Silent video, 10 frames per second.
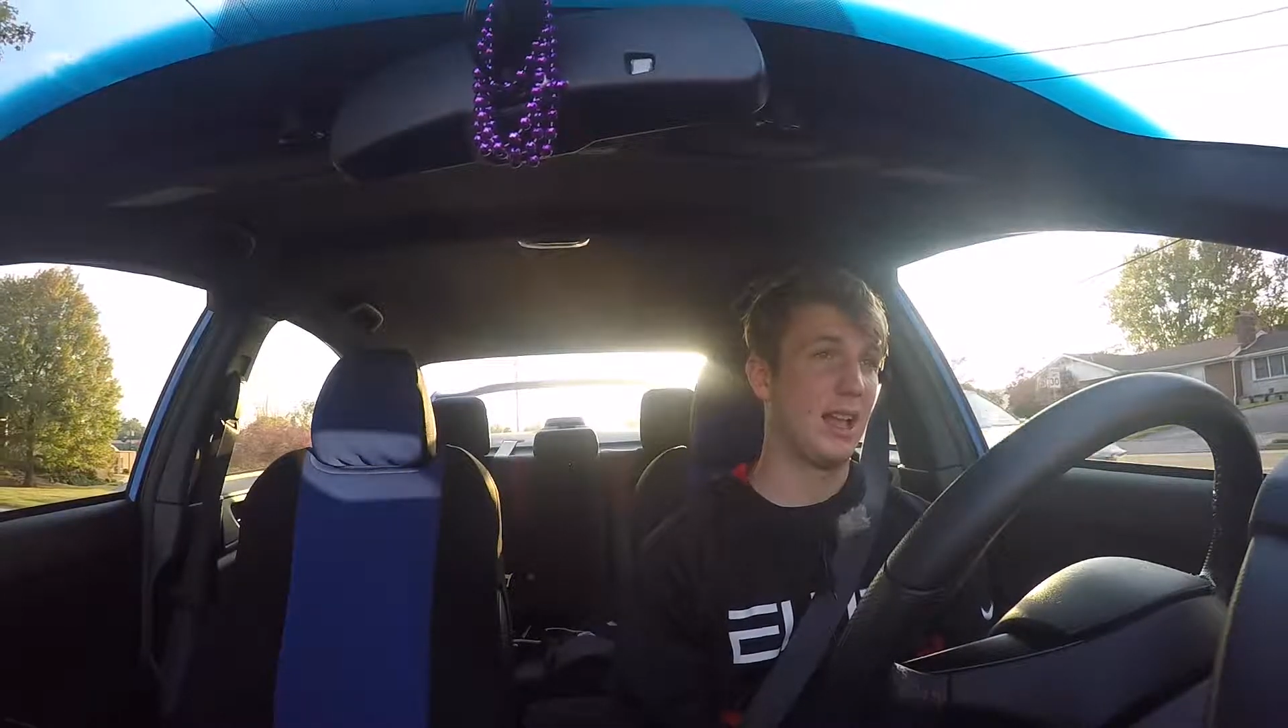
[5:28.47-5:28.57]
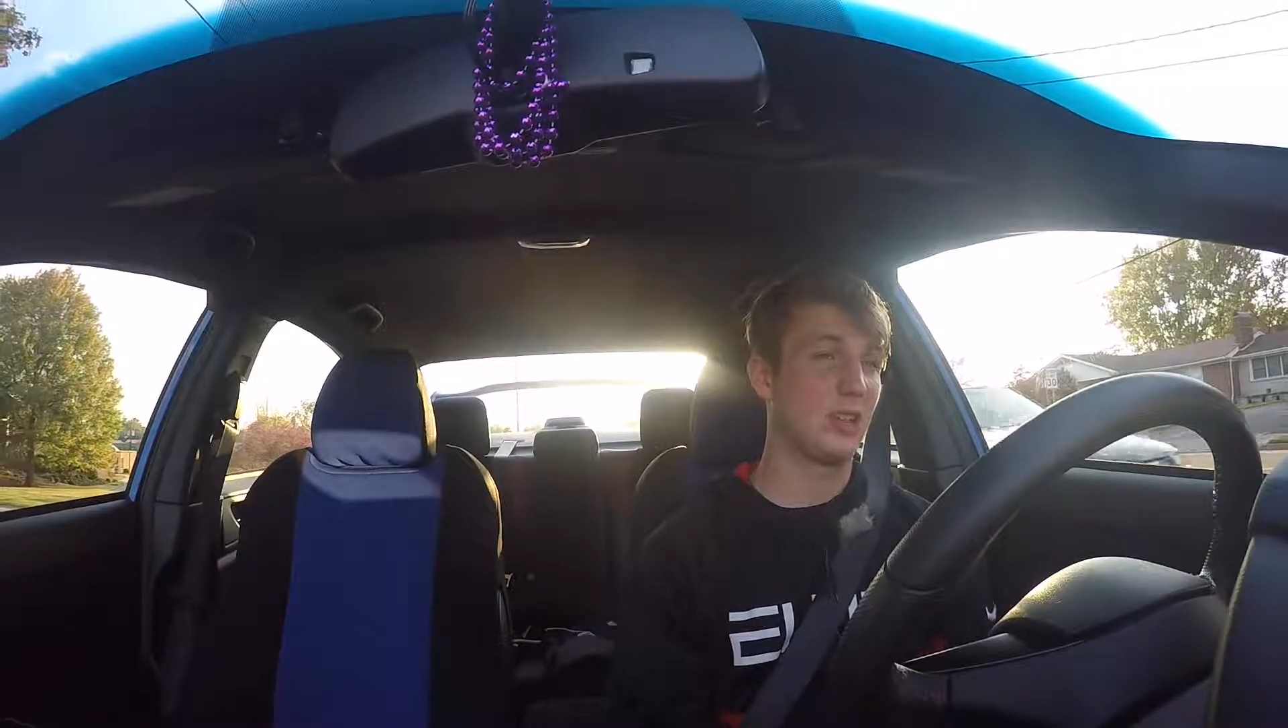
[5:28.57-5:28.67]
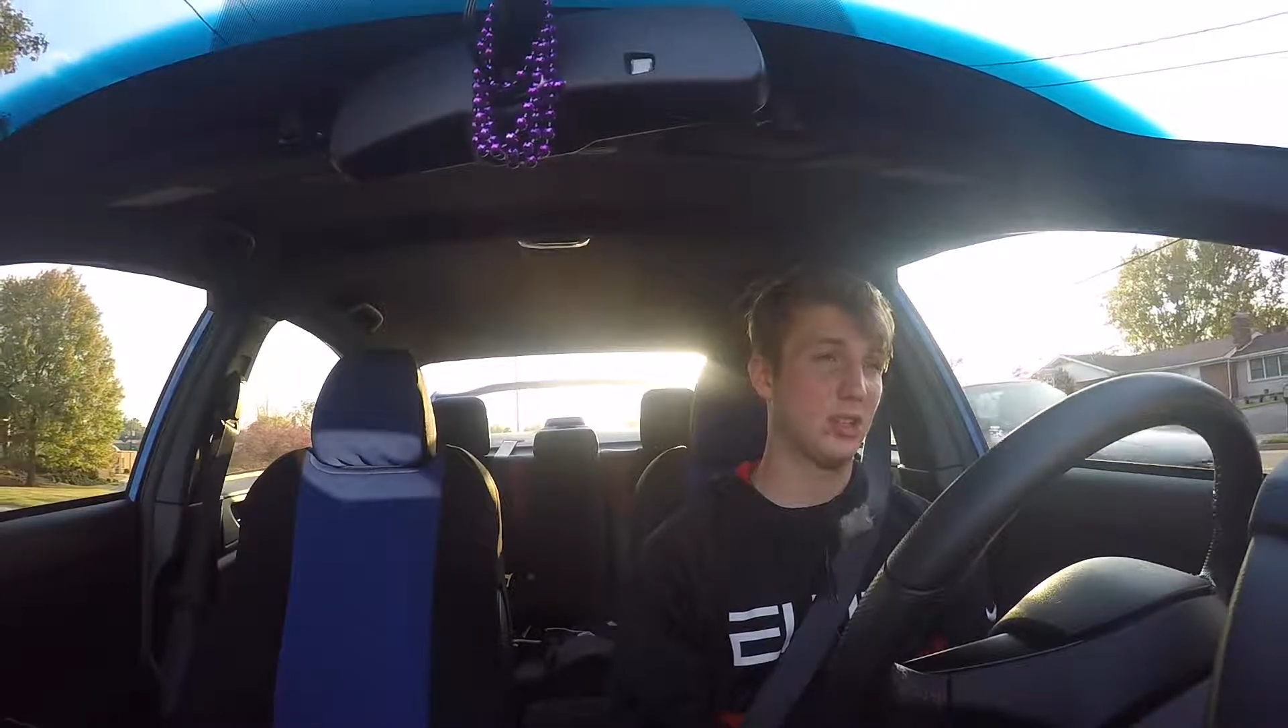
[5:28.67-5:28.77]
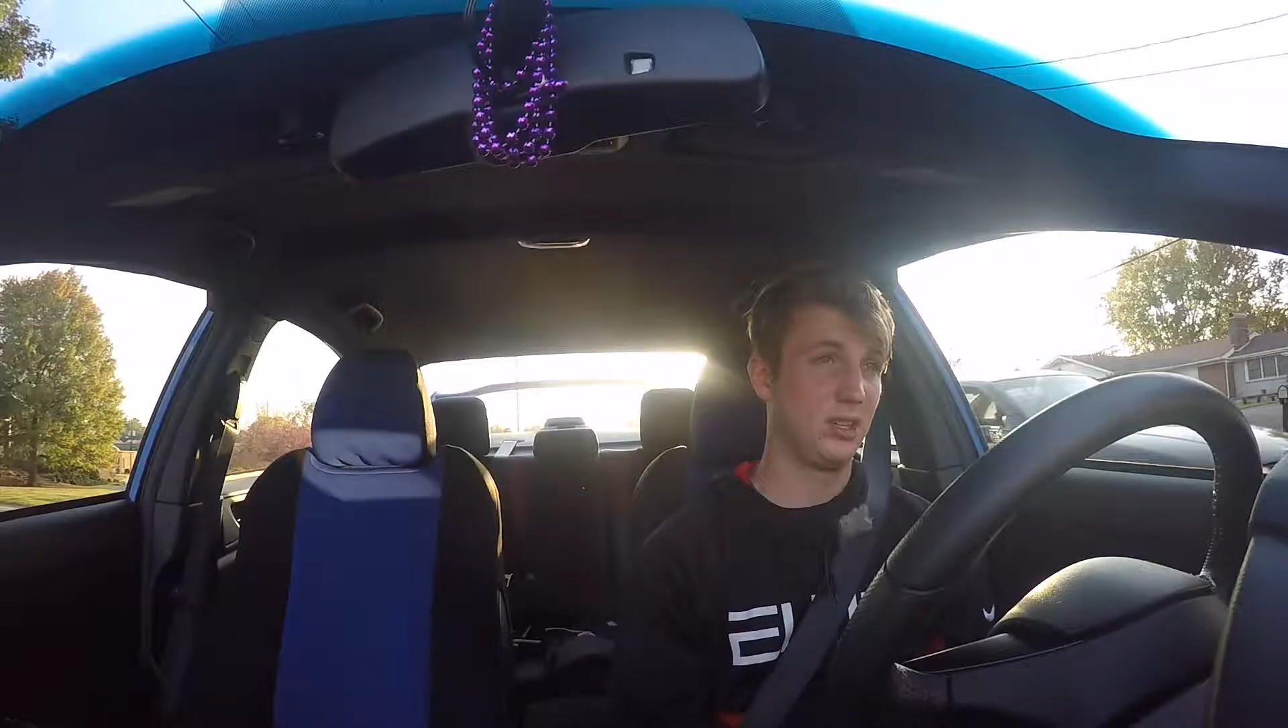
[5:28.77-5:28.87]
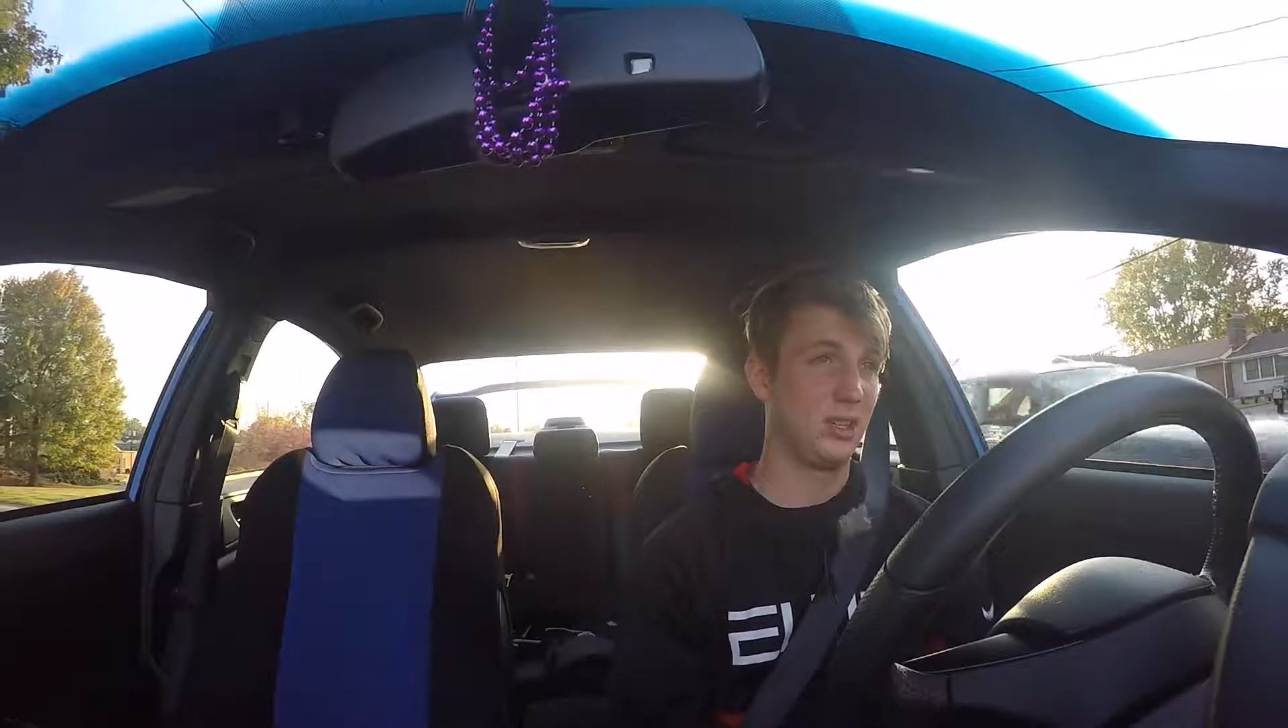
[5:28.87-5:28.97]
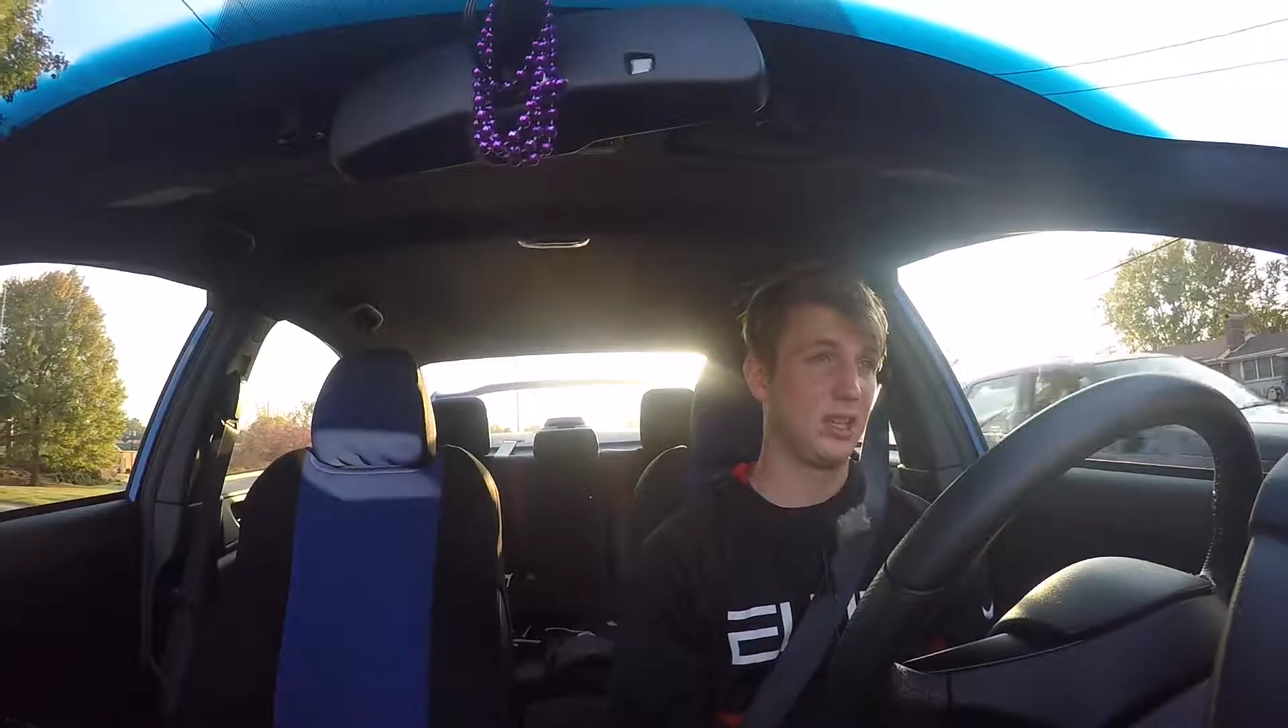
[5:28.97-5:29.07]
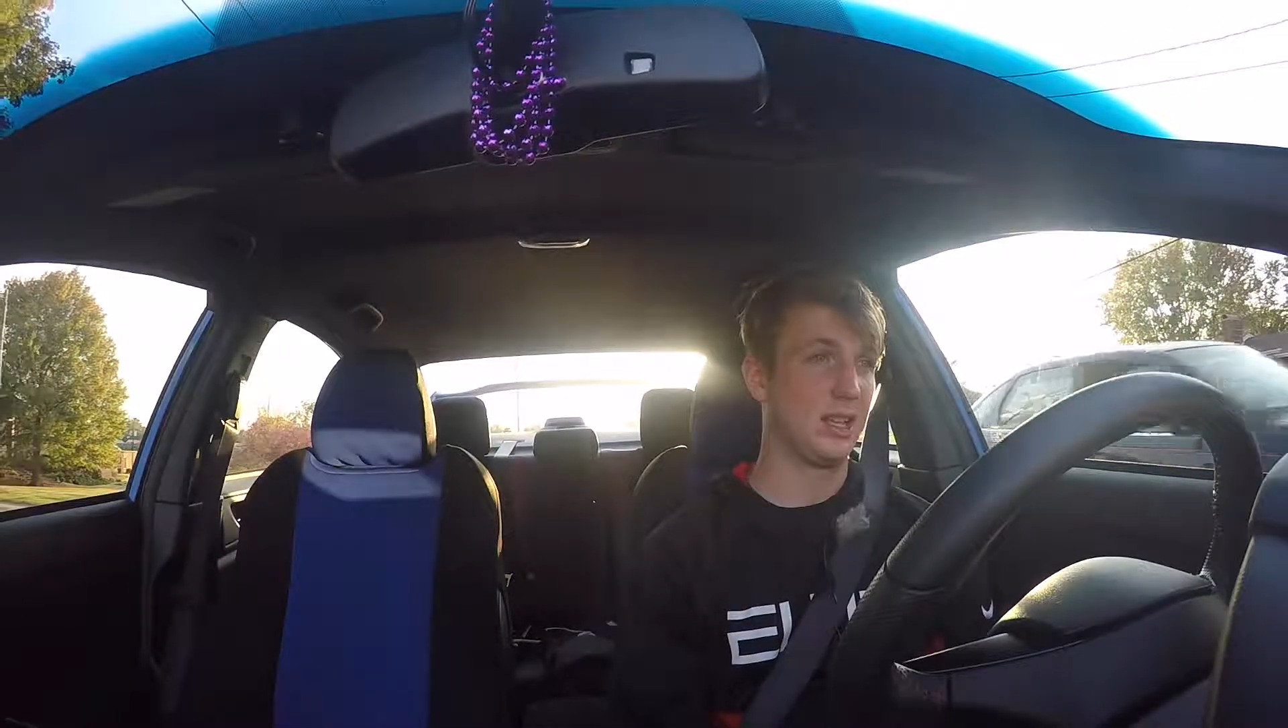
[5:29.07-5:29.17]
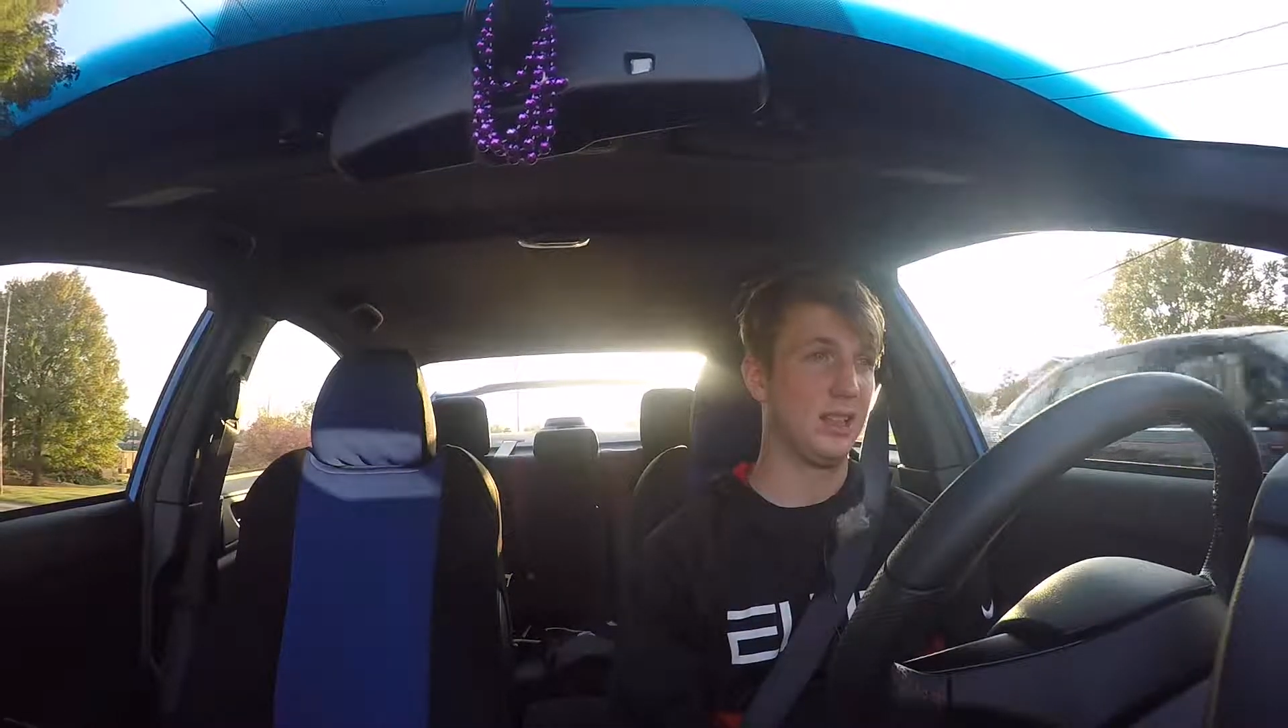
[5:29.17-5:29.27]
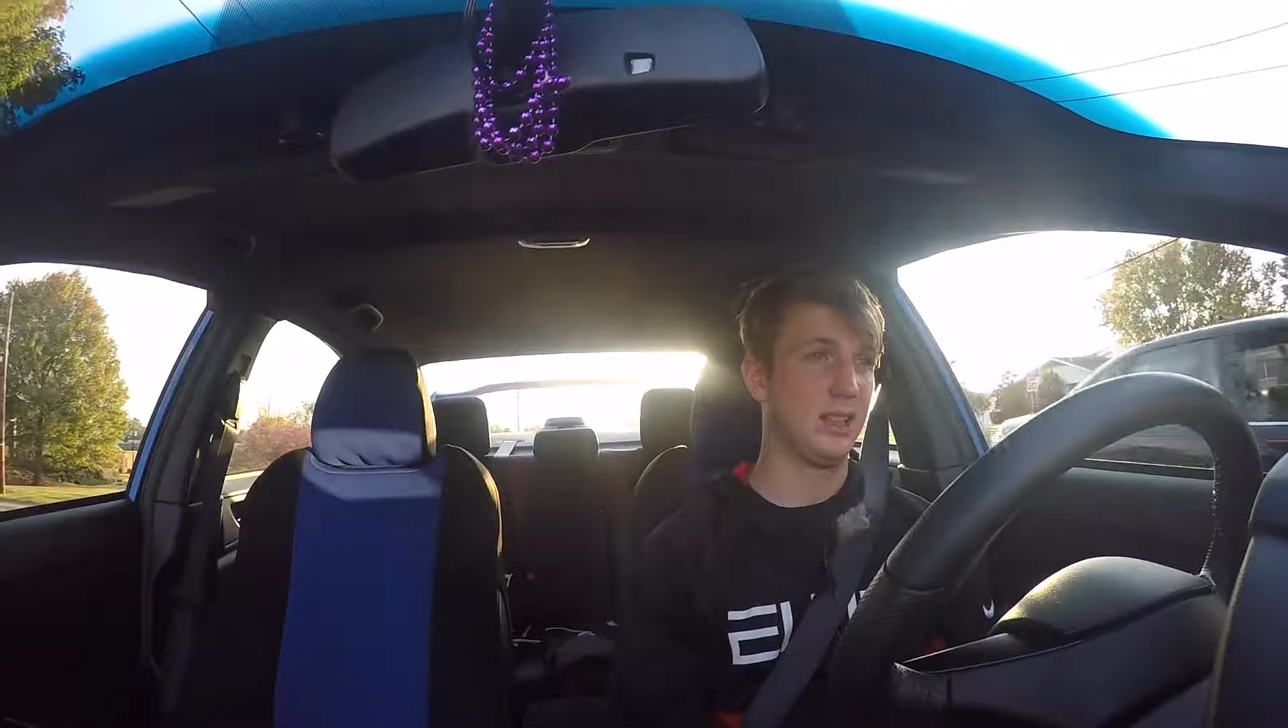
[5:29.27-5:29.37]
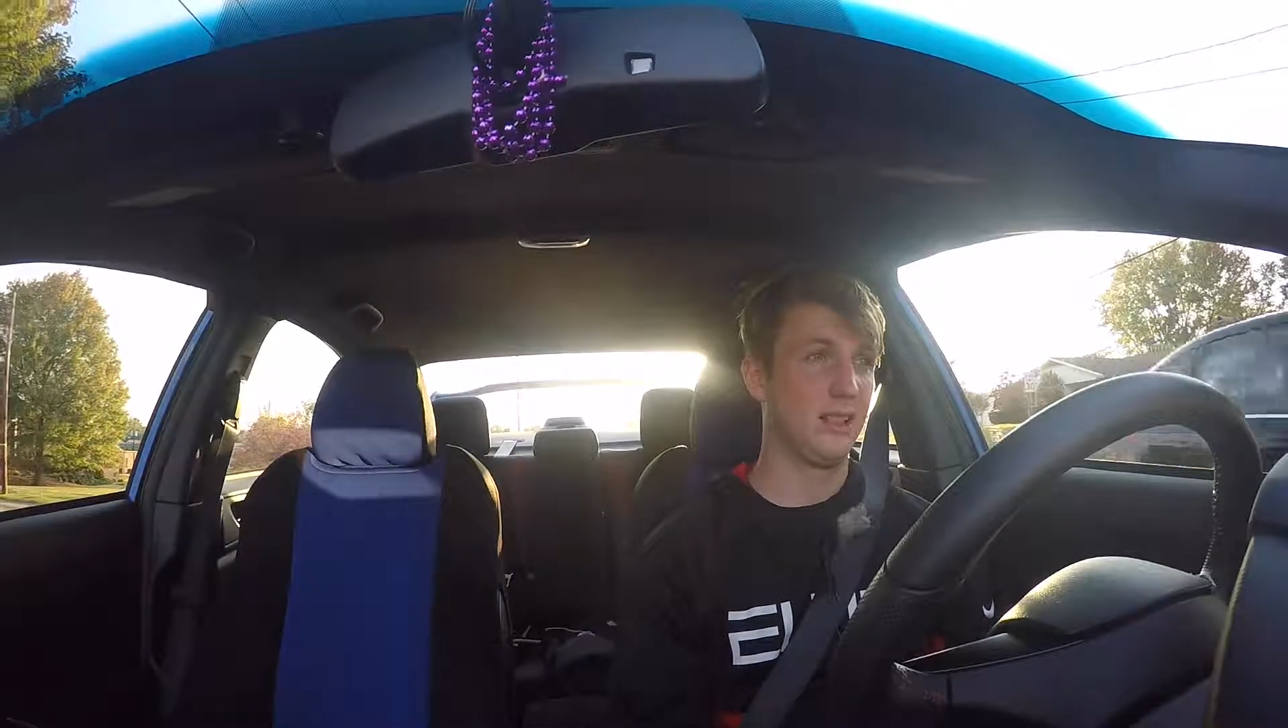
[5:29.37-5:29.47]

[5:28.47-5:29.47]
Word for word: actually like.